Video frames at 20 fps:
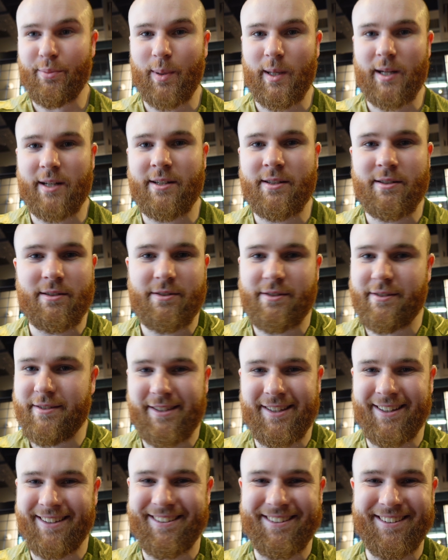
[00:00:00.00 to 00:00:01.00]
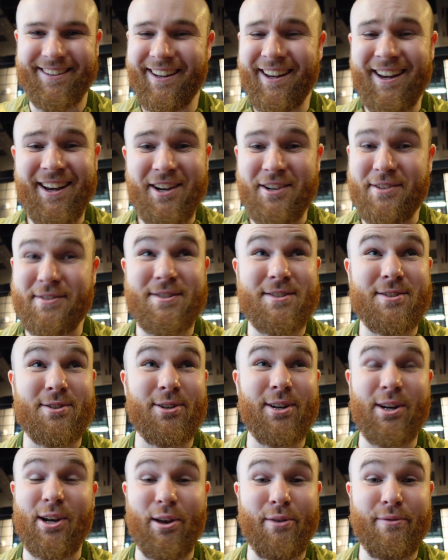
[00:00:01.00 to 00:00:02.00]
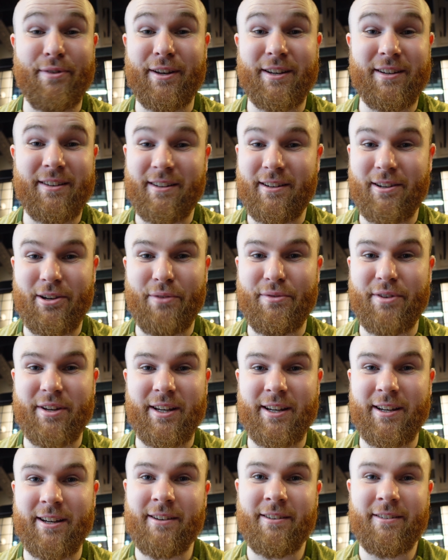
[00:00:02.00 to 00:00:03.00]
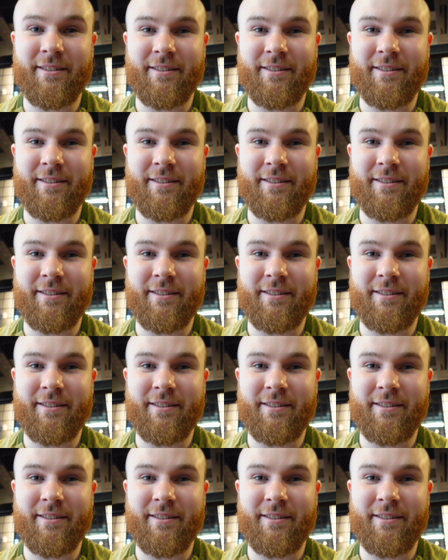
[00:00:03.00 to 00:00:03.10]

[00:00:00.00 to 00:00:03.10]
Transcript: place. Just like love it here.